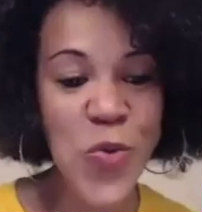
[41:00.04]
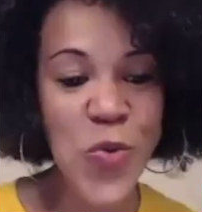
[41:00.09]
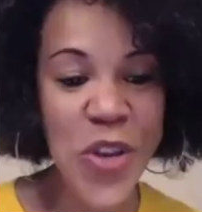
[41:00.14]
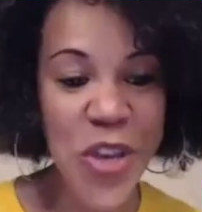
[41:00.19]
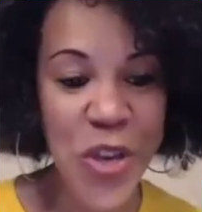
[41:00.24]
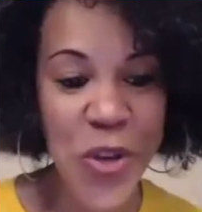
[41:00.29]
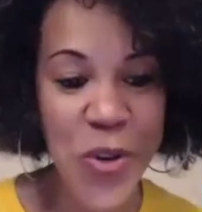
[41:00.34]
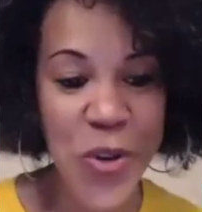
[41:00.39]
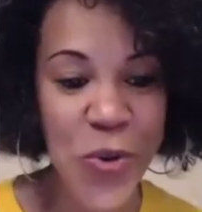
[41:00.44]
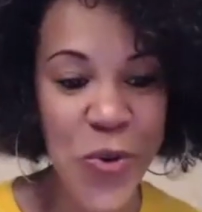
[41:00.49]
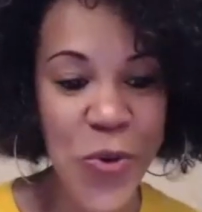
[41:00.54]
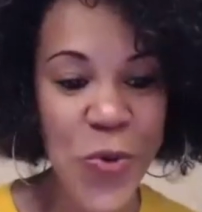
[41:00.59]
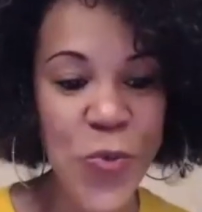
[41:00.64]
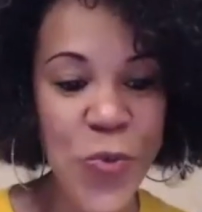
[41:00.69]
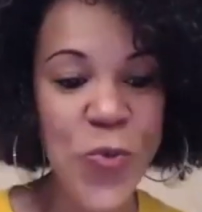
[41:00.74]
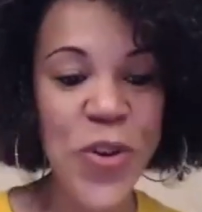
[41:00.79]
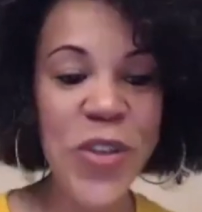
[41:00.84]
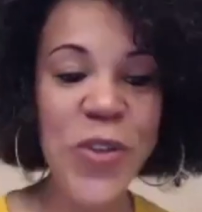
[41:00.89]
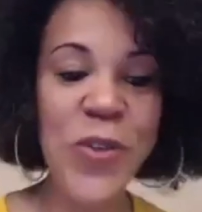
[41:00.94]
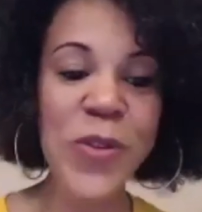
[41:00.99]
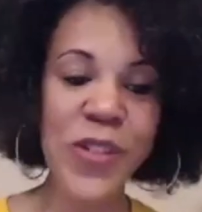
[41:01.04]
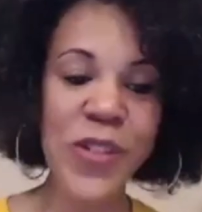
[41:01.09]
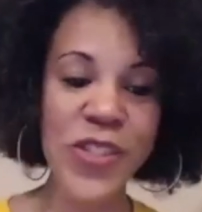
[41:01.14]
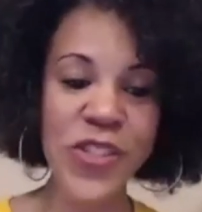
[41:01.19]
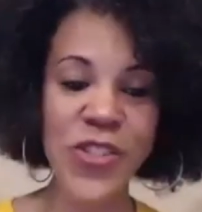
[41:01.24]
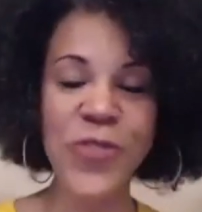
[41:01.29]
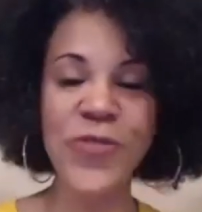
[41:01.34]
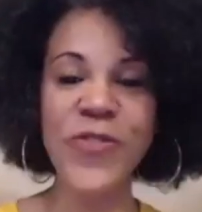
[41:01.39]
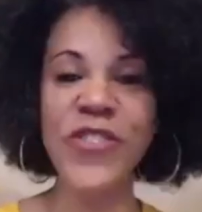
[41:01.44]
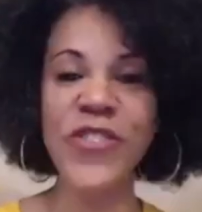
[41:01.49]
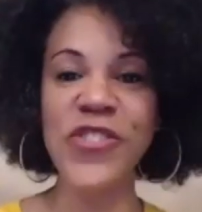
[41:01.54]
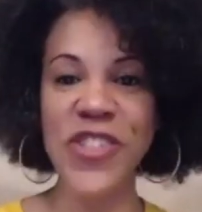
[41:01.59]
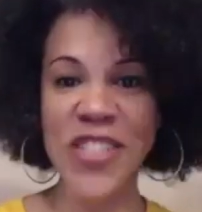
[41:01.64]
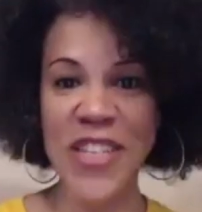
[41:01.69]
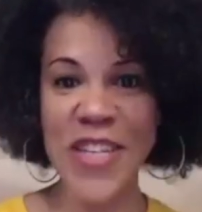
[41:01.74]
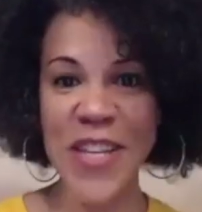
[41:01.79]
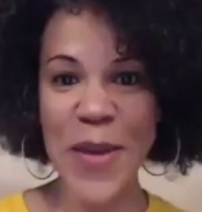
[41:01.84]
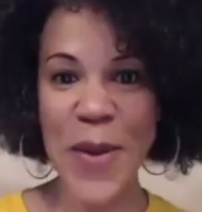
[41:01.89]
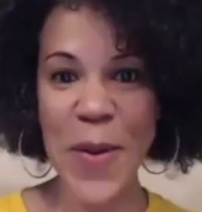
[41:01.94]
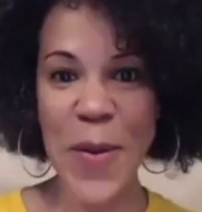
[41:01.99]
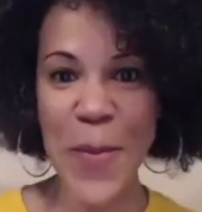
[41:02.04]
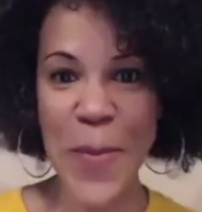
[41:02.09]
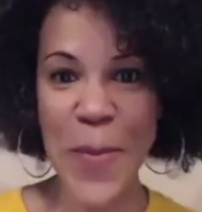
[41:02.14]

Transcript: were you when you lost your virginity?